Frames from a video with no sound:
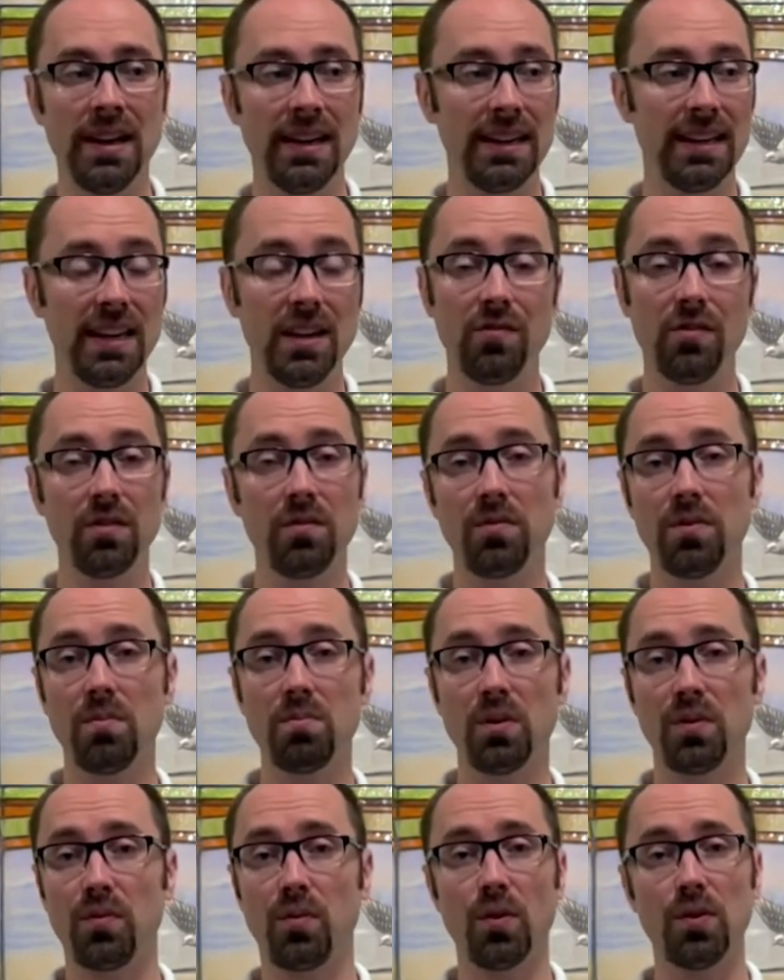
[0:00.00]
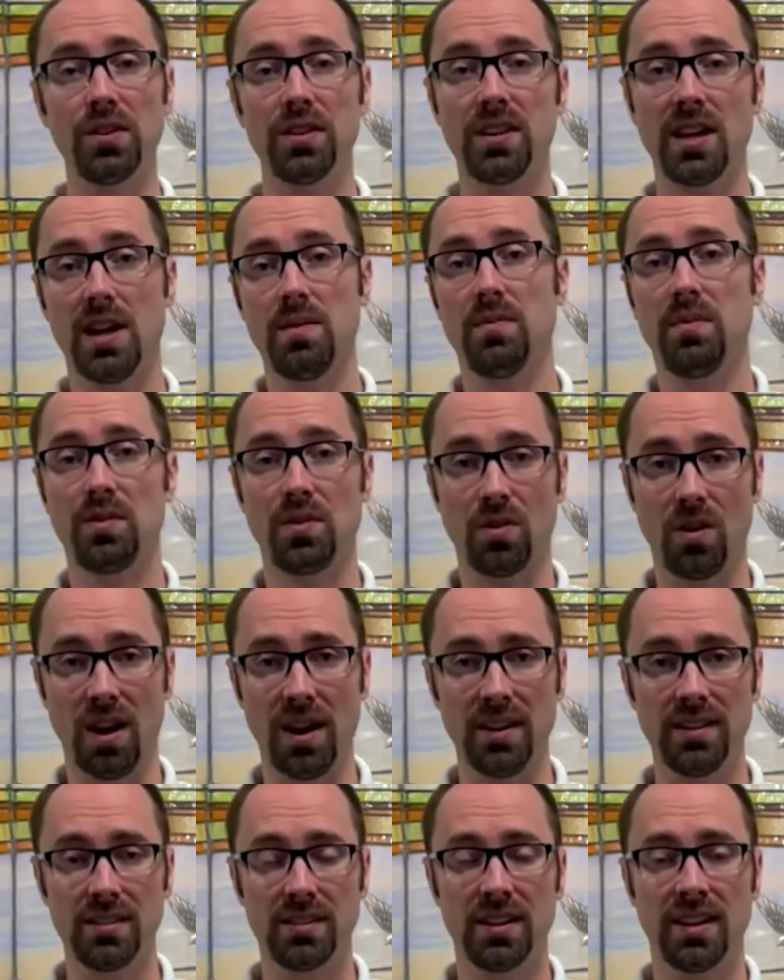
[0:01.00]
even from before the time of
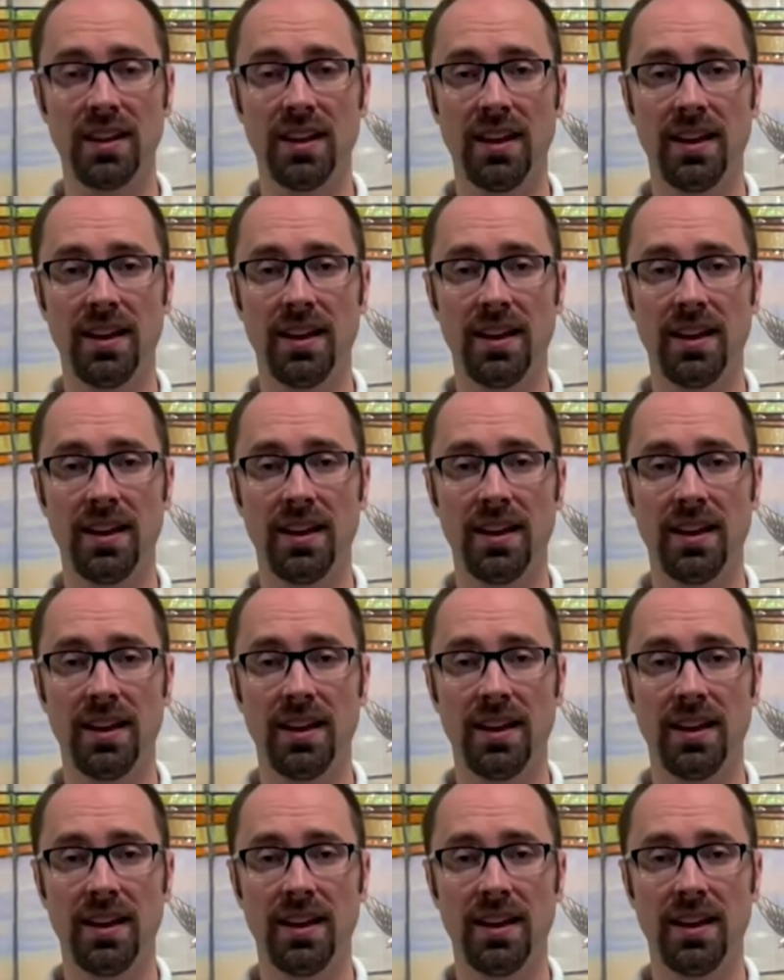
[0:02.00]
Christ.